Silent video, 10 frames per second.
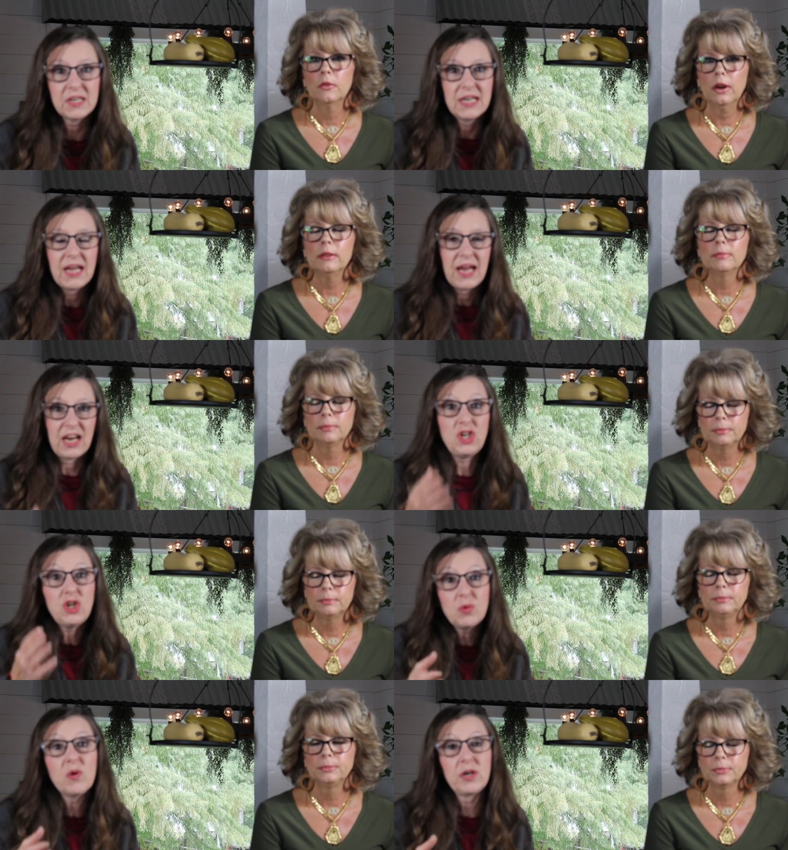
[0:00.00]
Speaker 1: Right. And
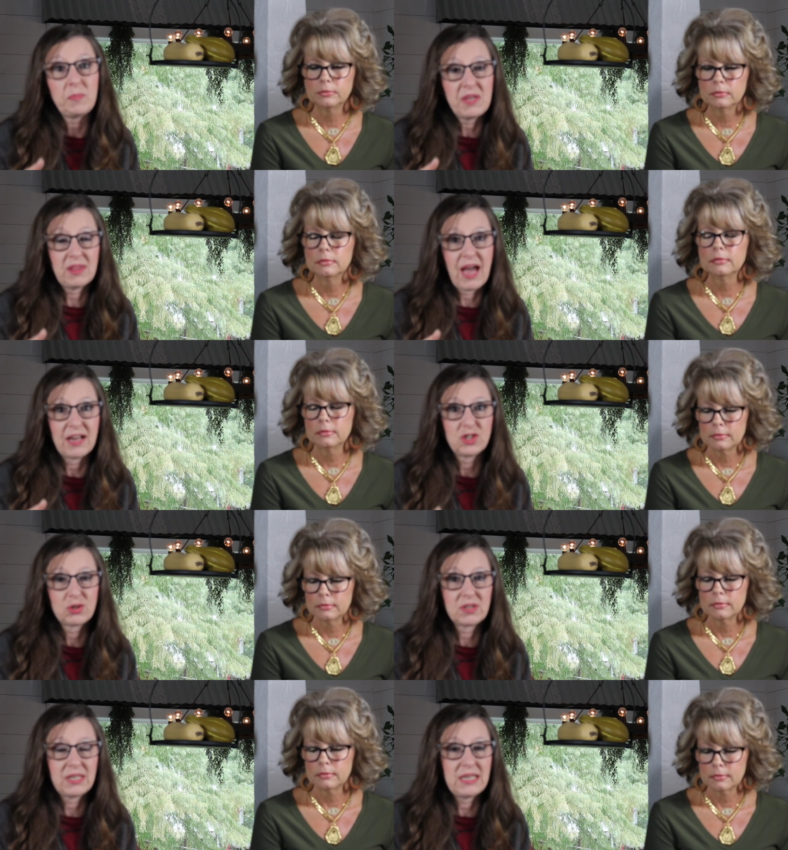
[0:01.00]
you want to be that
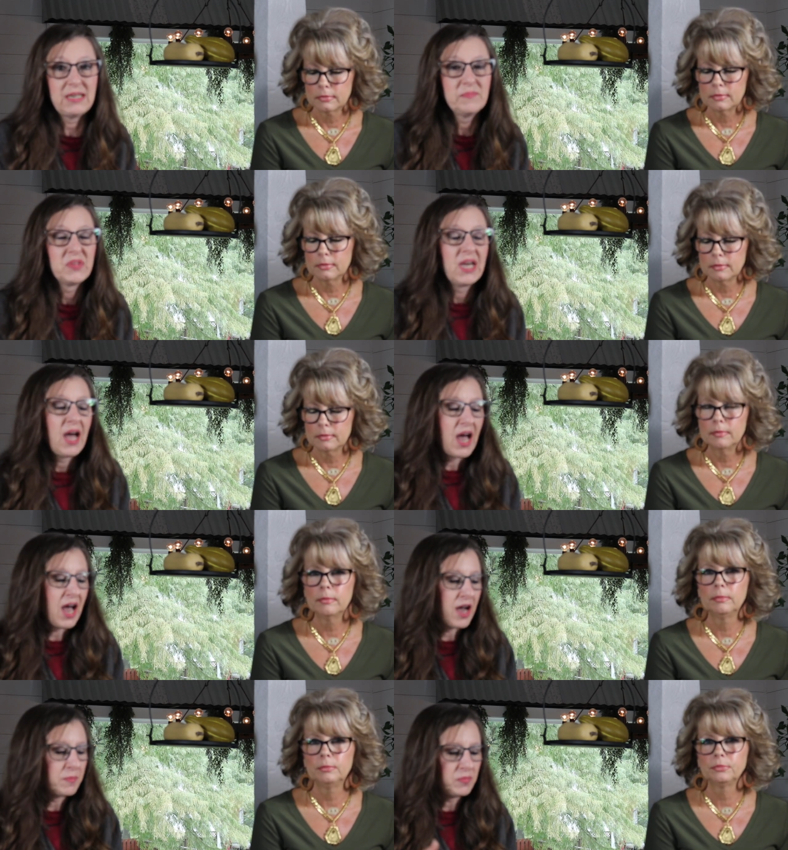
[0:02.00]
tree.
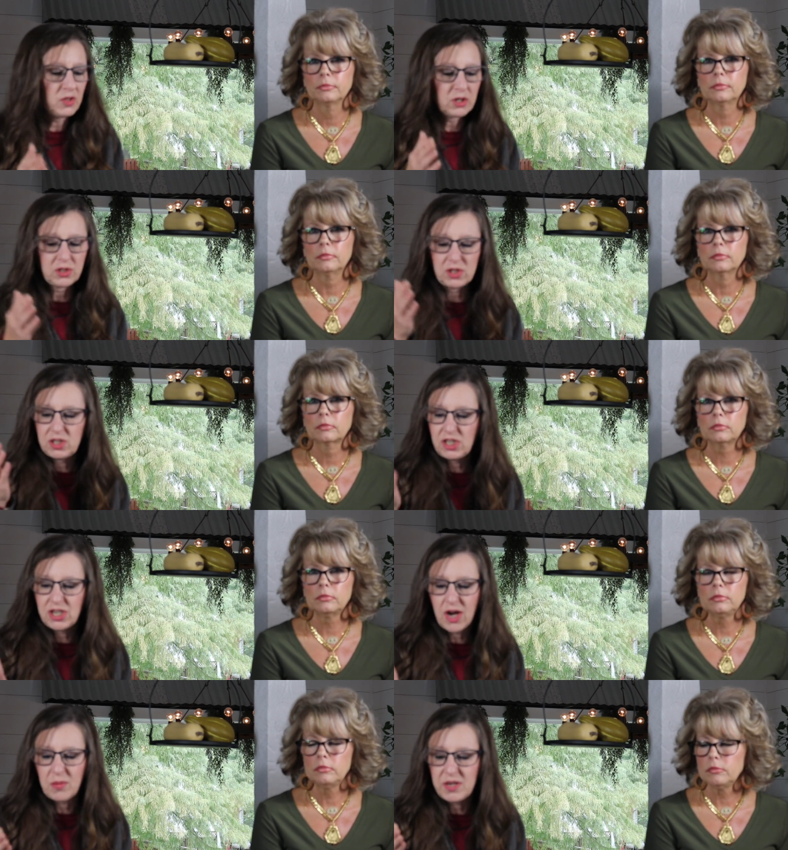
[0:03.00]
Um, there's, you
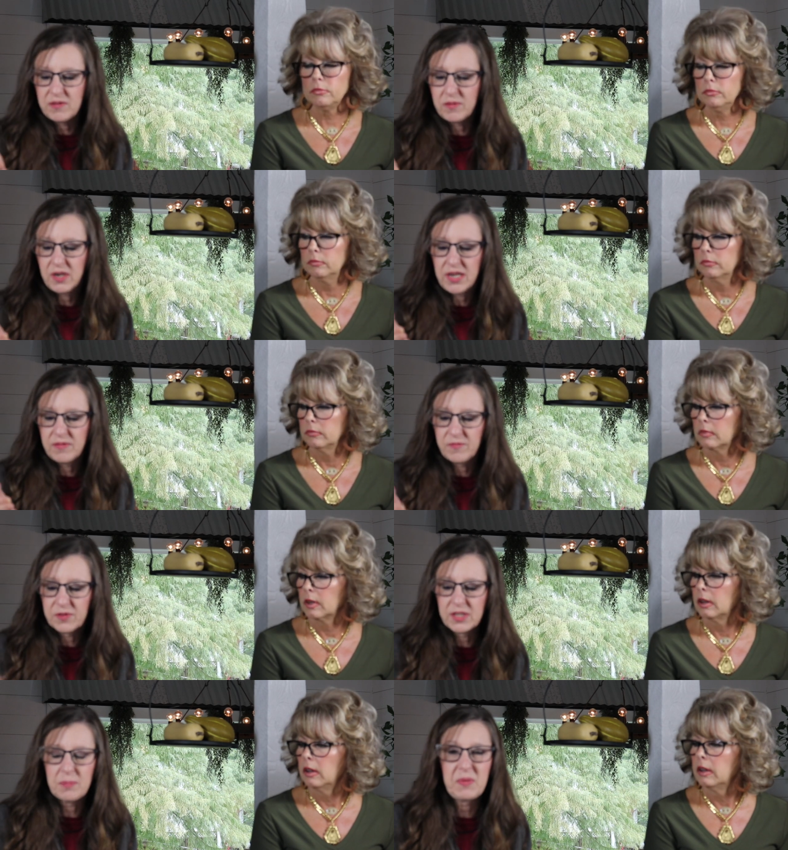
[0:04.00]
know, in, in
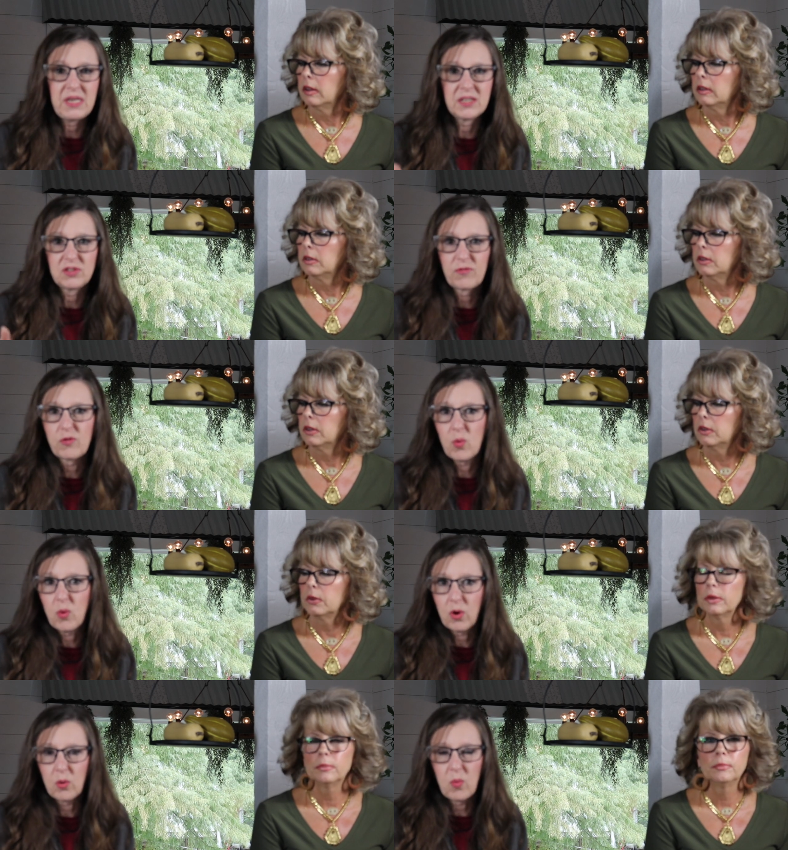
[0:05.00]
Philippians
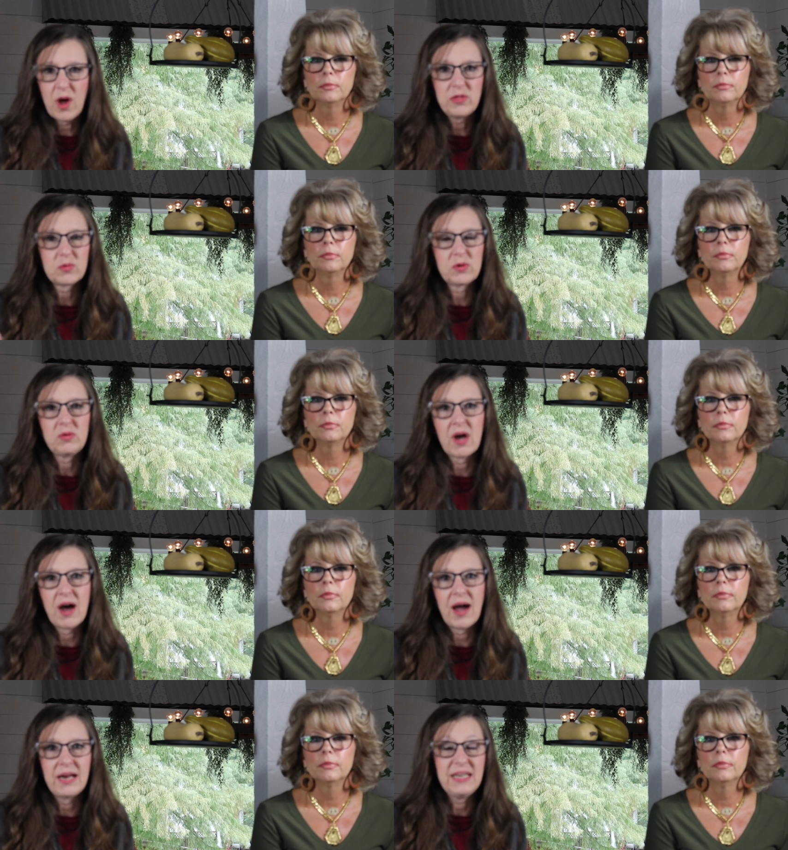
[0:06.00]
4 1 through
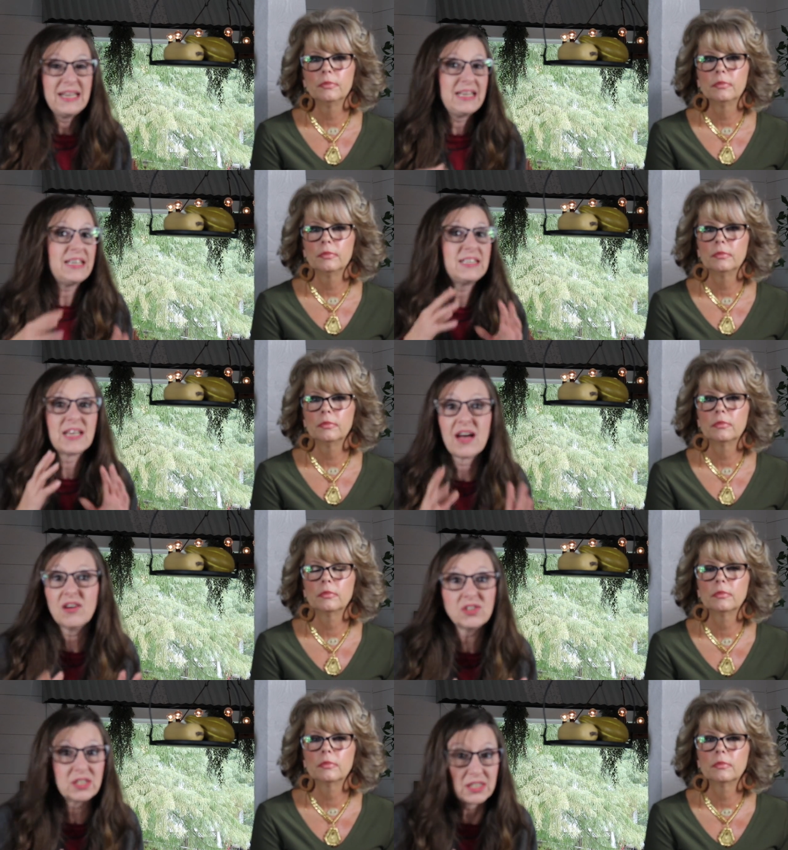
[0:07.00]
9, it
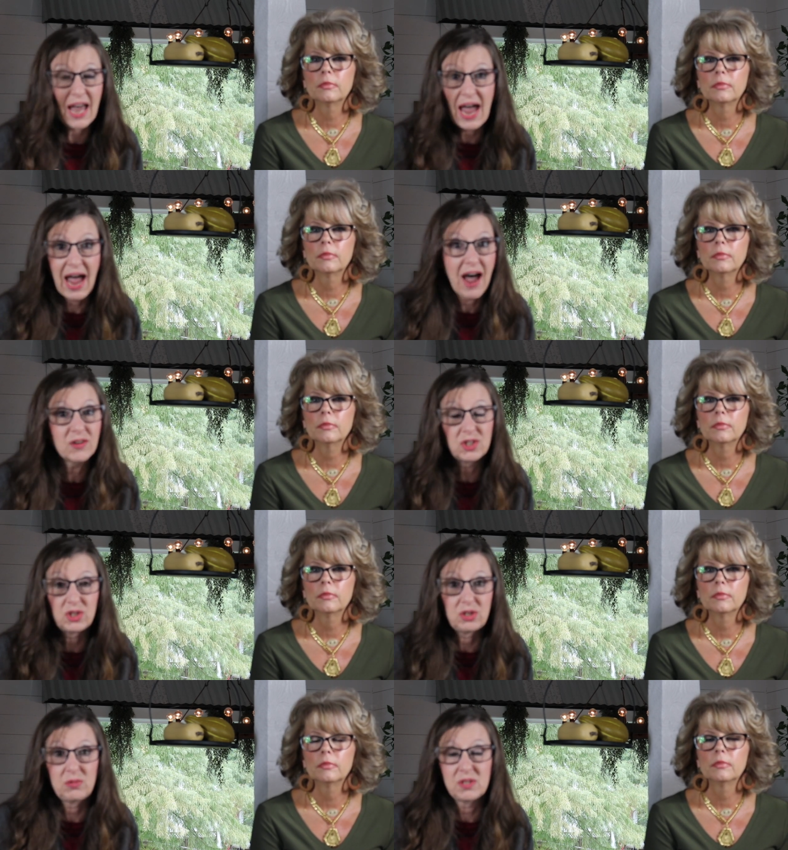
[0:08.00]
tells us how
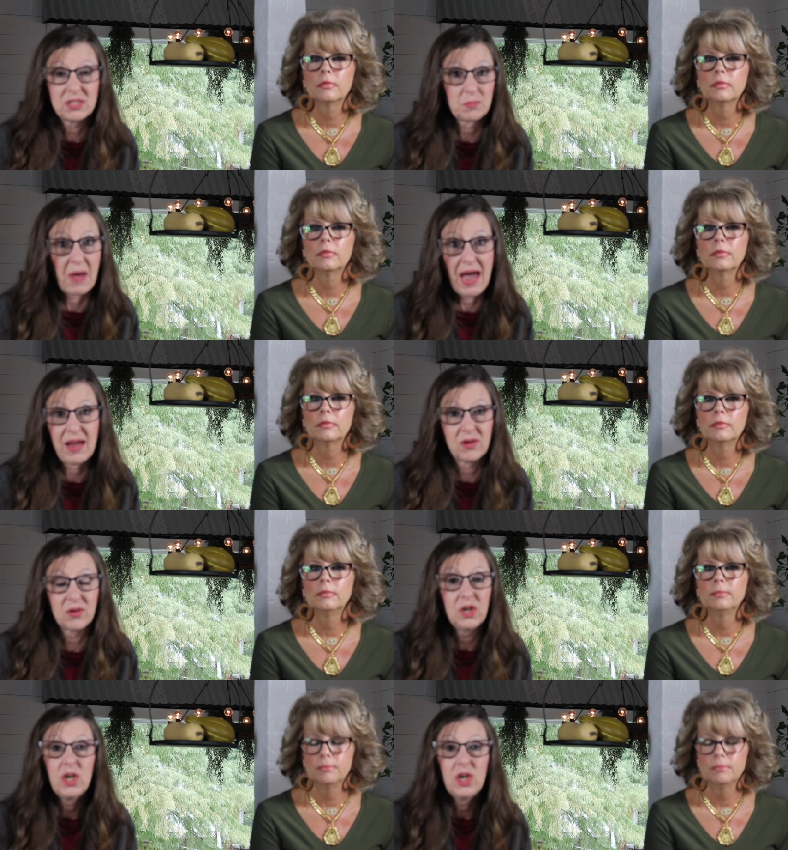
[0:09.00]
to do this battle